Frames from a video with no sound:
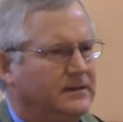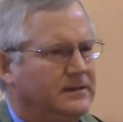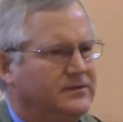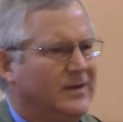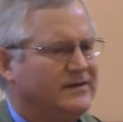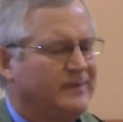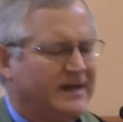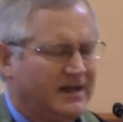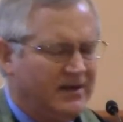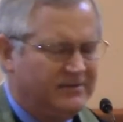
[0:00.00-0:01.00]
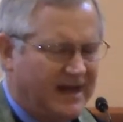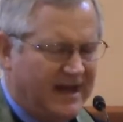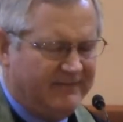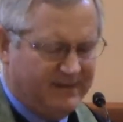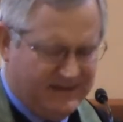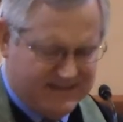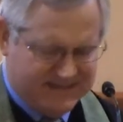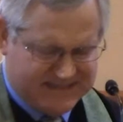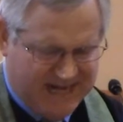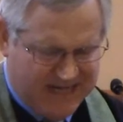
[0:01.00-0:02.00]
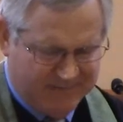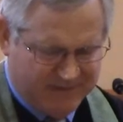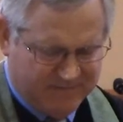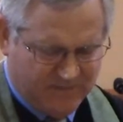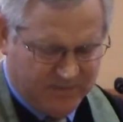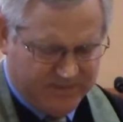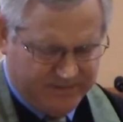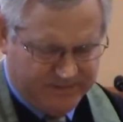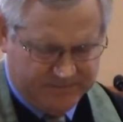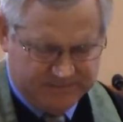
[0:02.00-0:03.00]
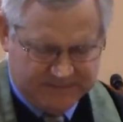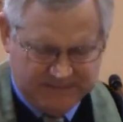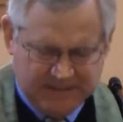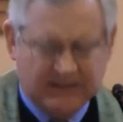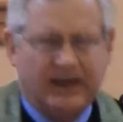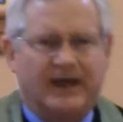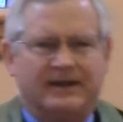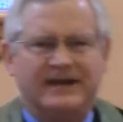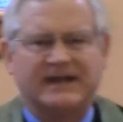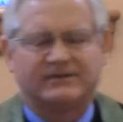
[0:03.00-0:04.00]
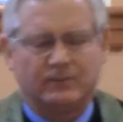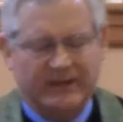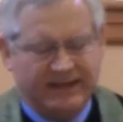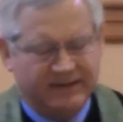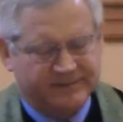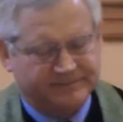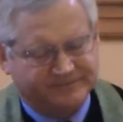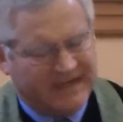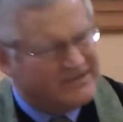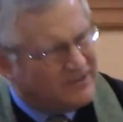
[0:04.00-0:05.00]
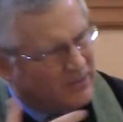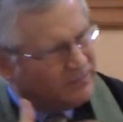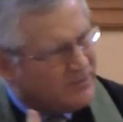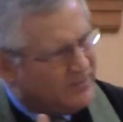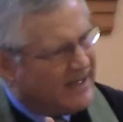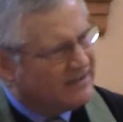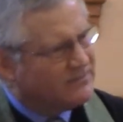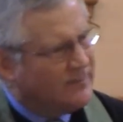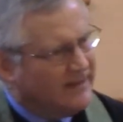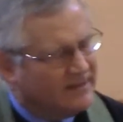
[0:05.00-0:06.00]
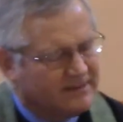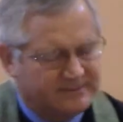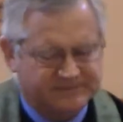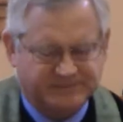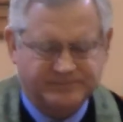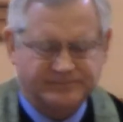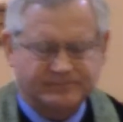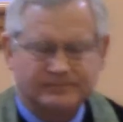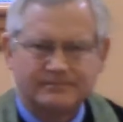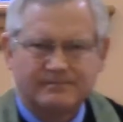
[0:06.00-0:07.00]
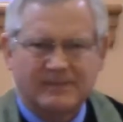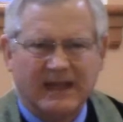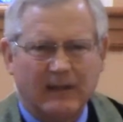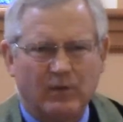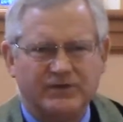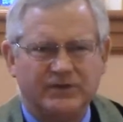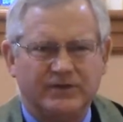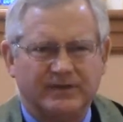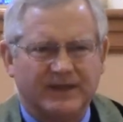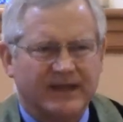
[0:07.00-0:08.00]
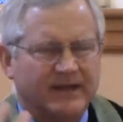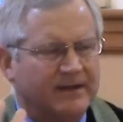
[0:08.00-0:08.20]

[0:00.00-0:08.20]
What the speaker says: So as we close, I have an assignment for you. Next week, as you go through next week, I want you to think